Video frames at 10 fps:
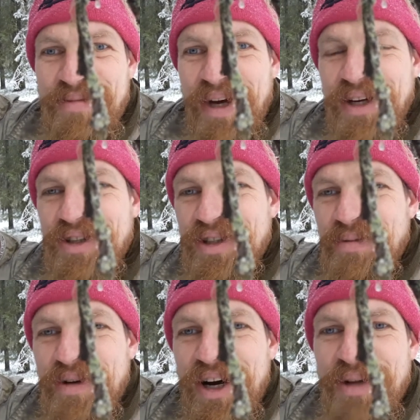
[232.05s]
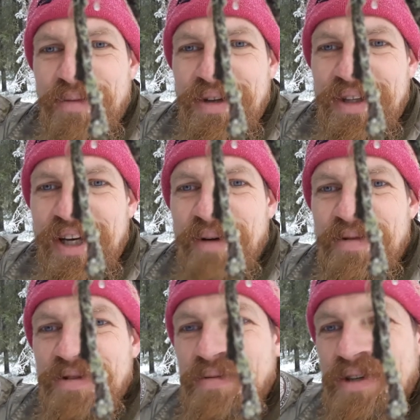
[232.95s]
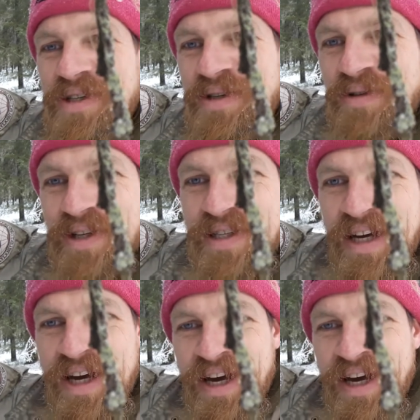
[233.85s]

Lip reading: Packaged in cardboard that comes from these trees,